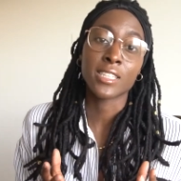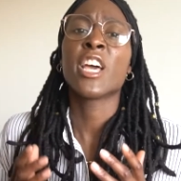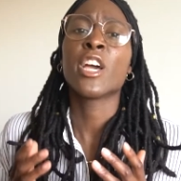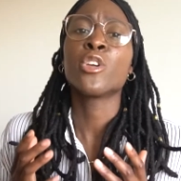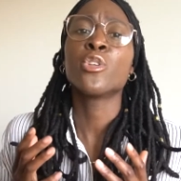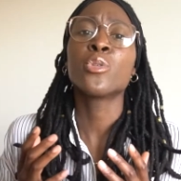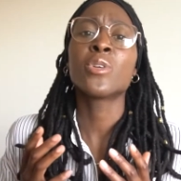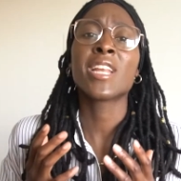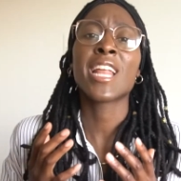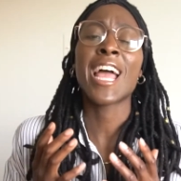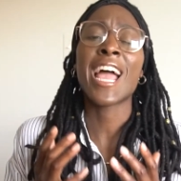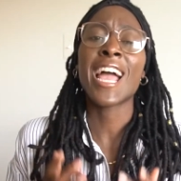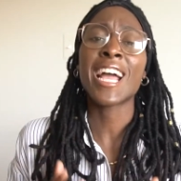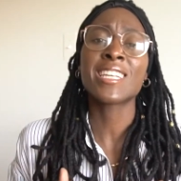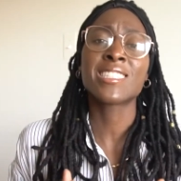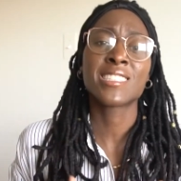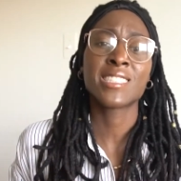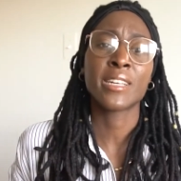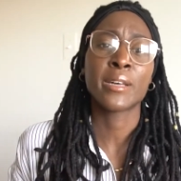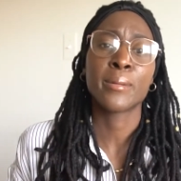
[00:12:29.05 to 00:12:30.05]
Now you can
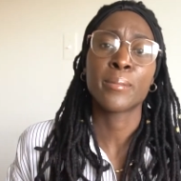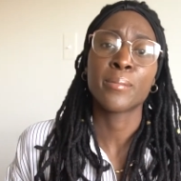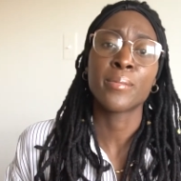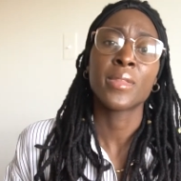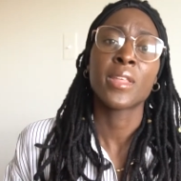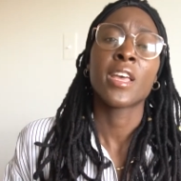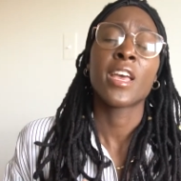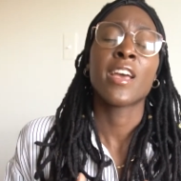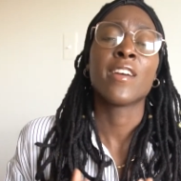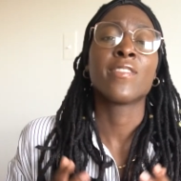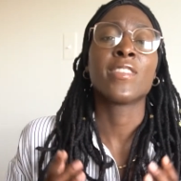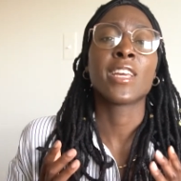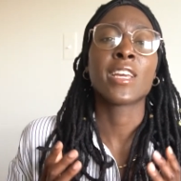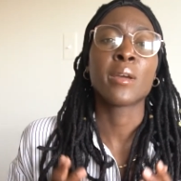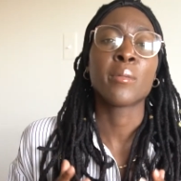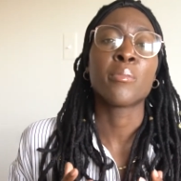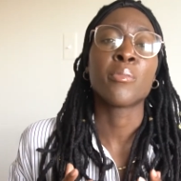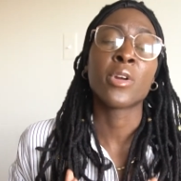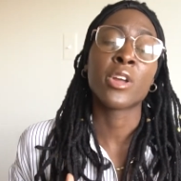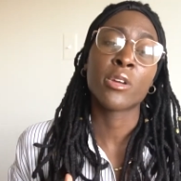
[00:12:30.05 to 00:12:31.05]
ask them if they
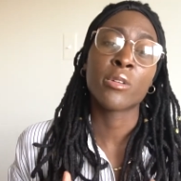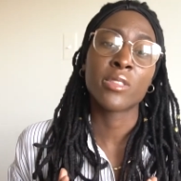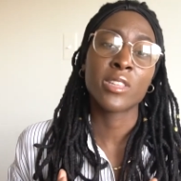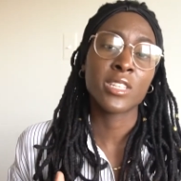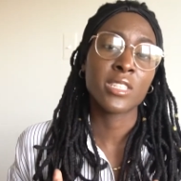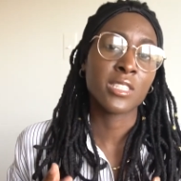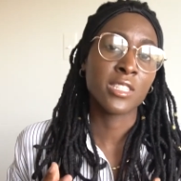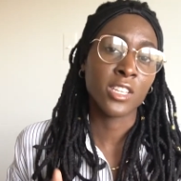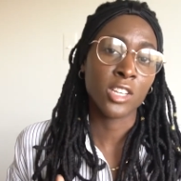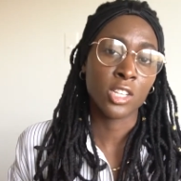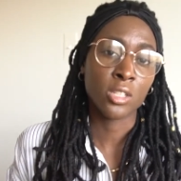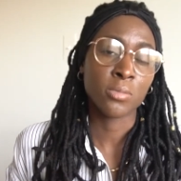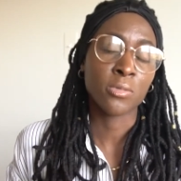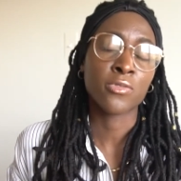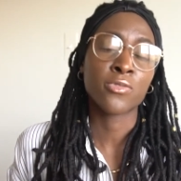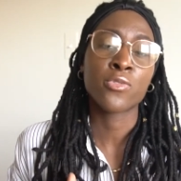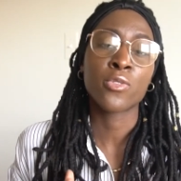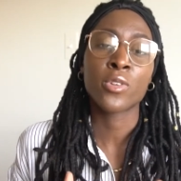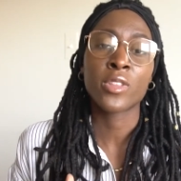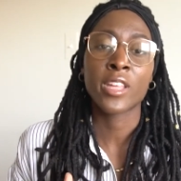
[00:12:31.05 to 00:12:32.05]
can bring you these deals
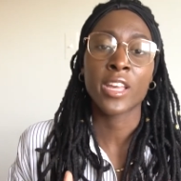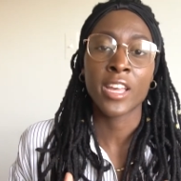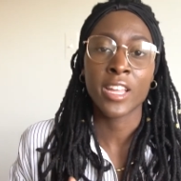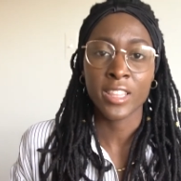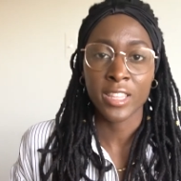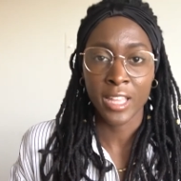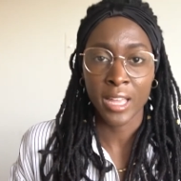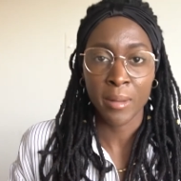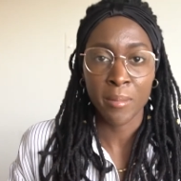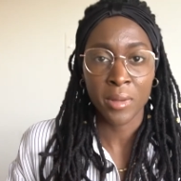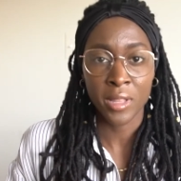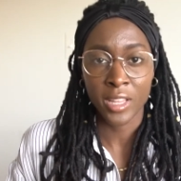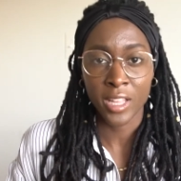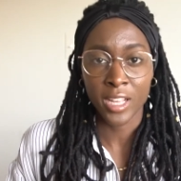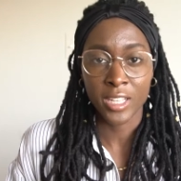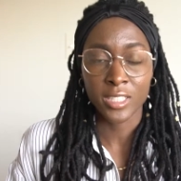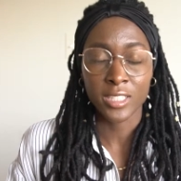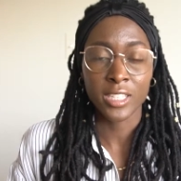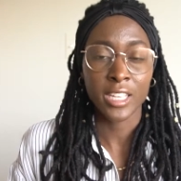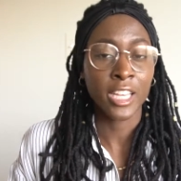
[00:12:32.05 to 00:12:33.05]
before they hit the
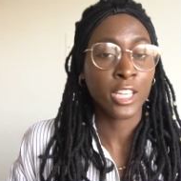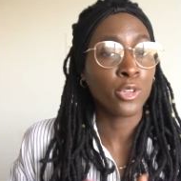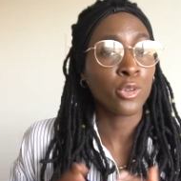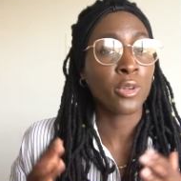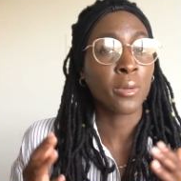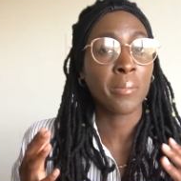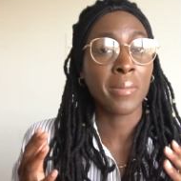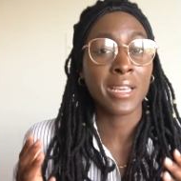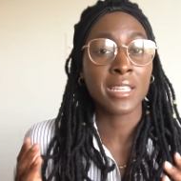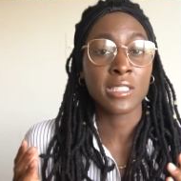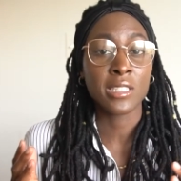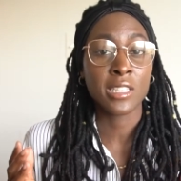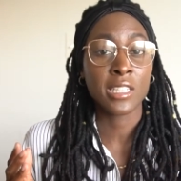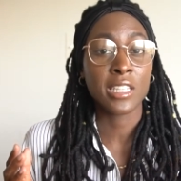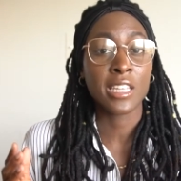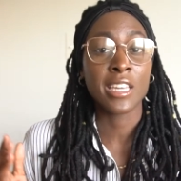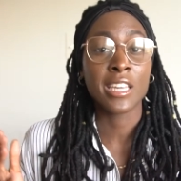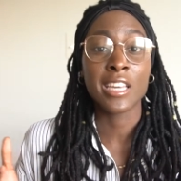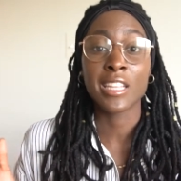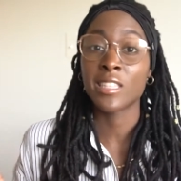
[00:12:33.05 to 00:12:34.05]
MLS and you can
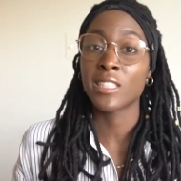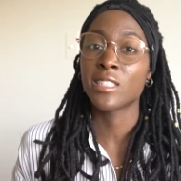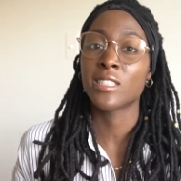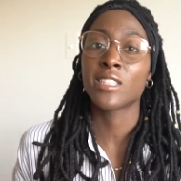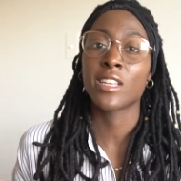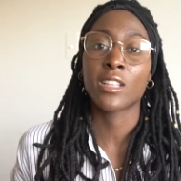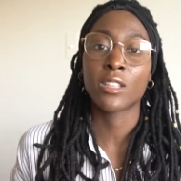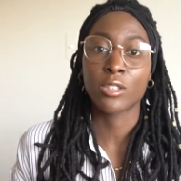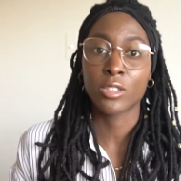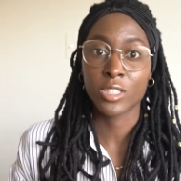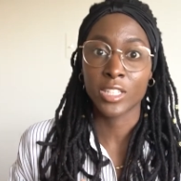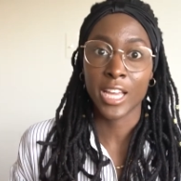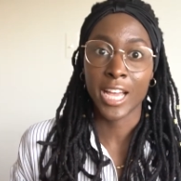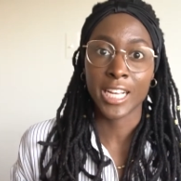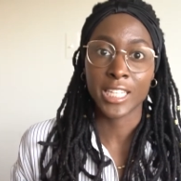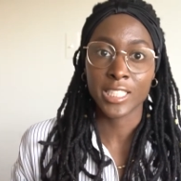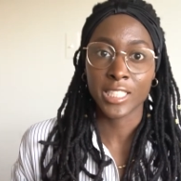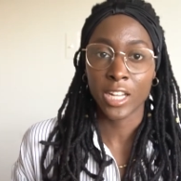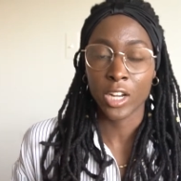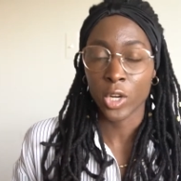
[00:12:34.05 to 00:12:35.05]
basically get these sellers
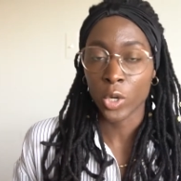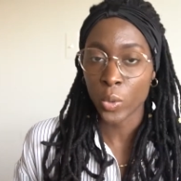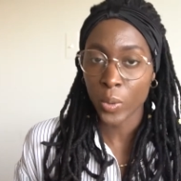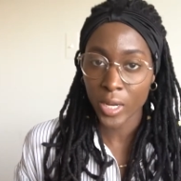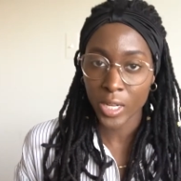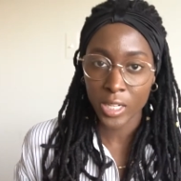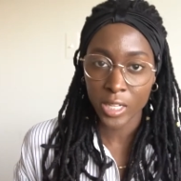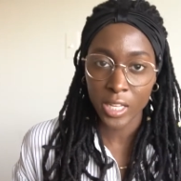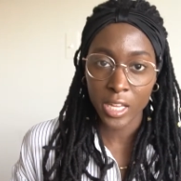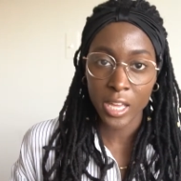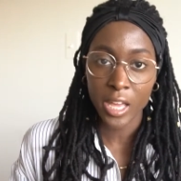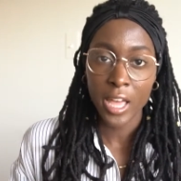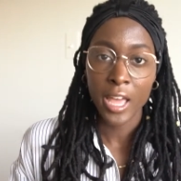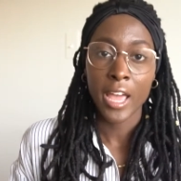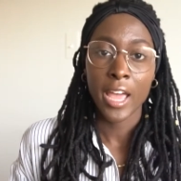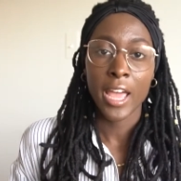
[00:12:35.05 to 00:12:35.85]
cashed out quickly